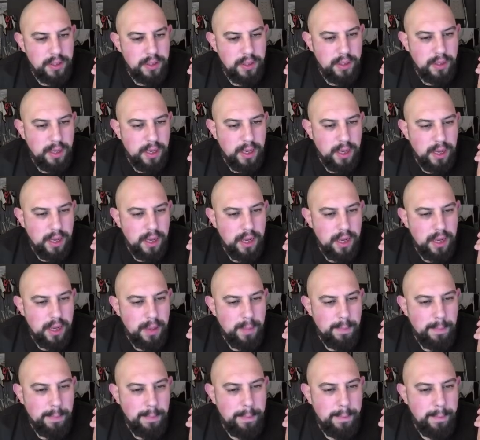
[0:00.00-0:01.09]

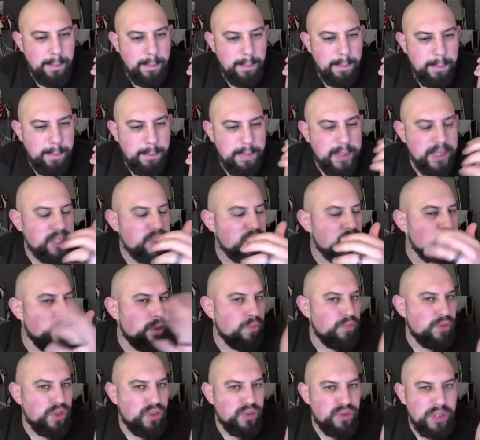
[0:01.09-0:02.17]
But it's not
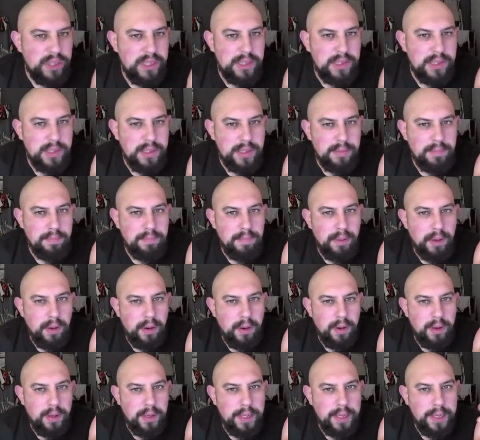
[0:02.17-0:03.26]
restricted
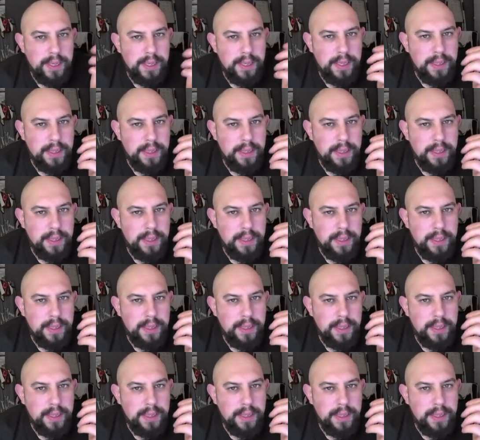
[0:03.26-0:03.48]
by